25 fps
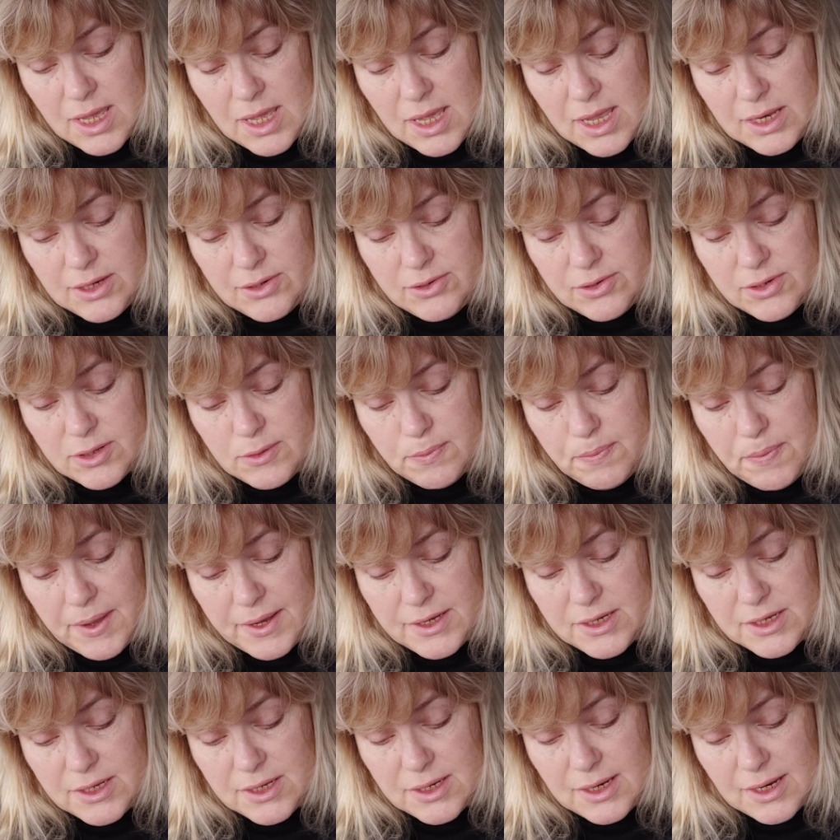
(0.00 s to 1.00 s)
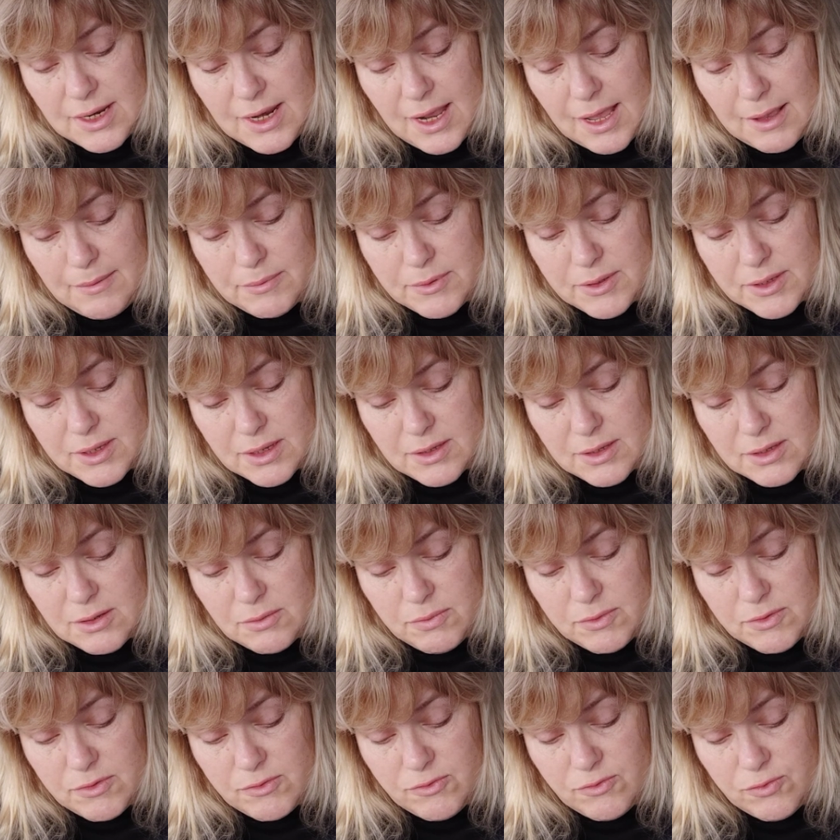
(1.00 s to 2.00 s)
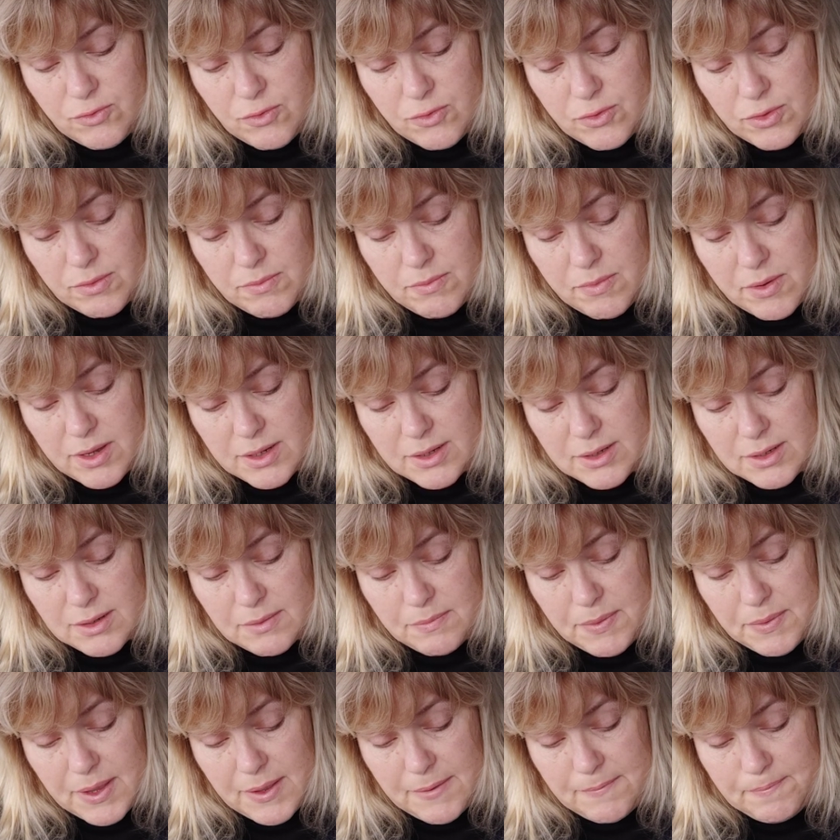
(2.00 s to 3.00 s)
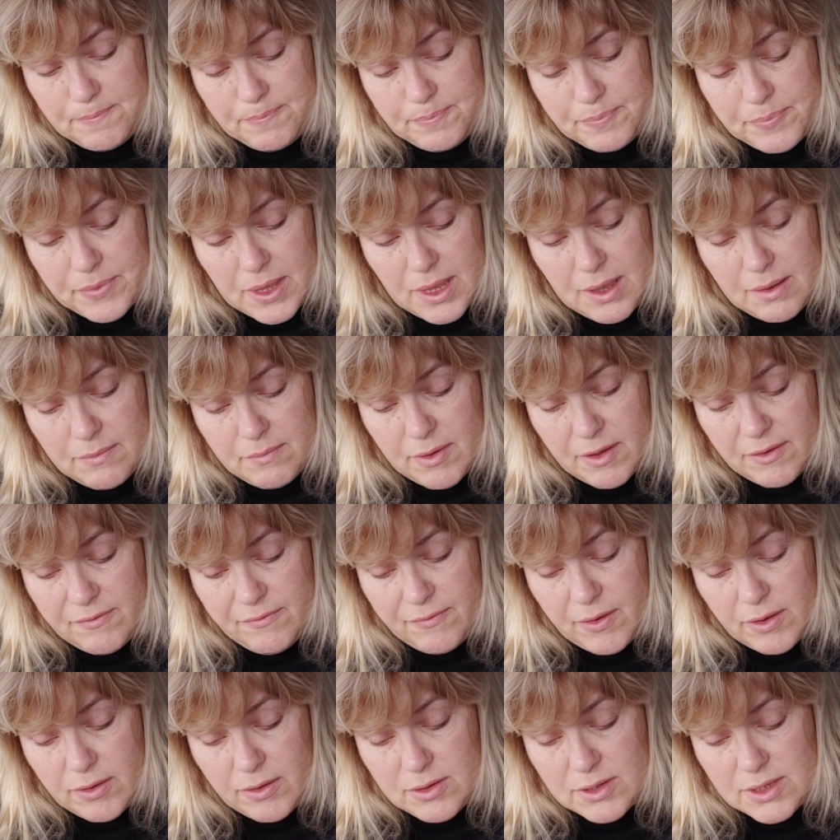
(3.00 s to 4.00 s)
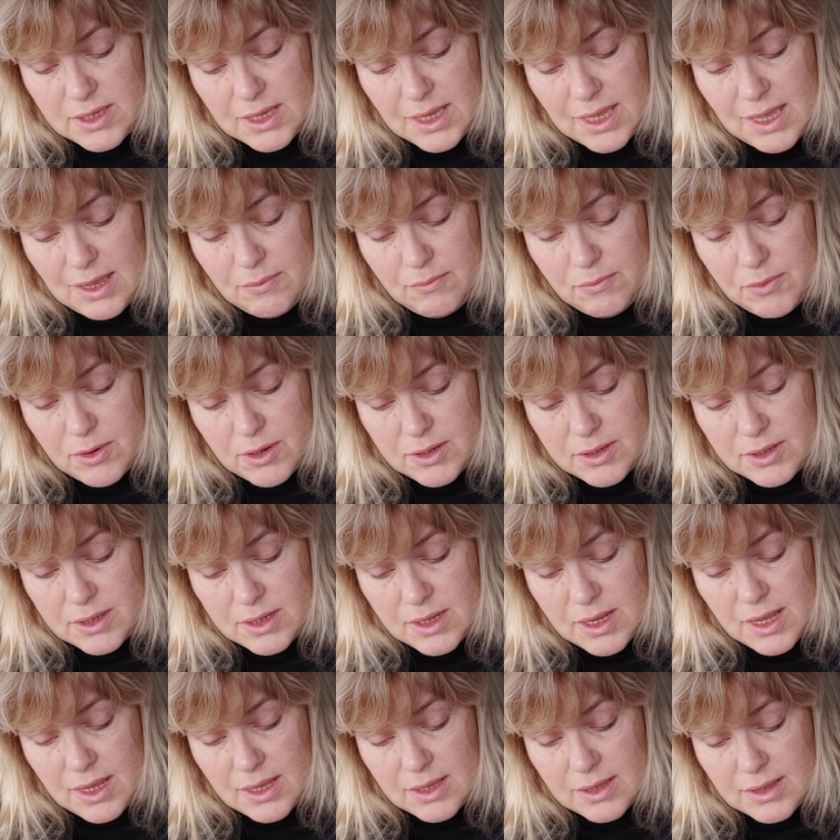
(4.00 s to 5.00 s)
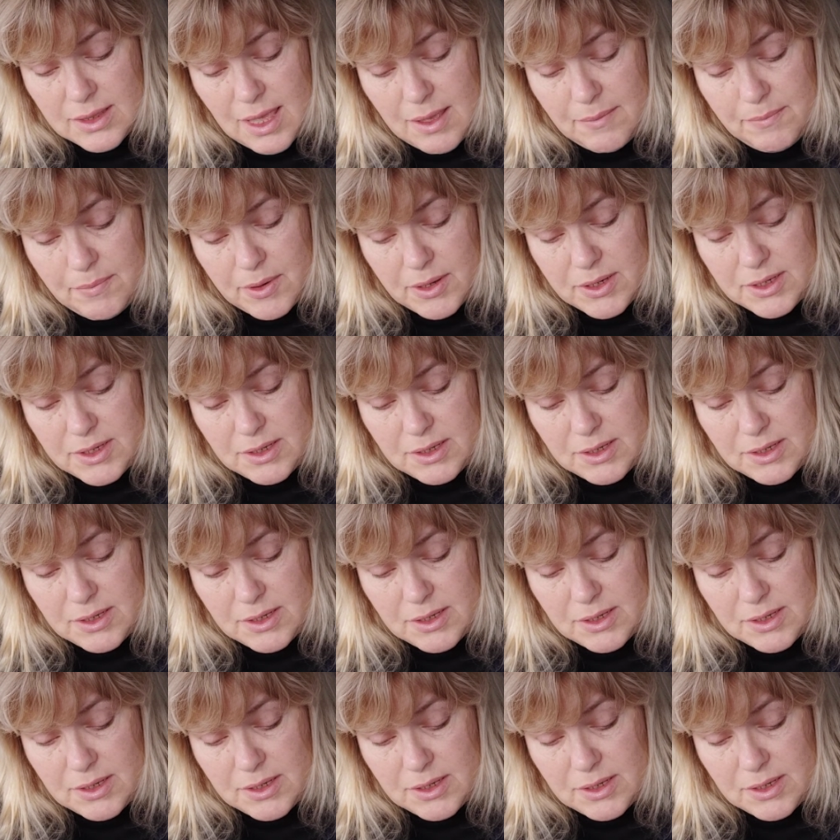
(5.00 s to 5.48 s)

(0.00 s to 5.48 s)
Introspection enables us to withdraw the mind a bit by focusing inward, thereby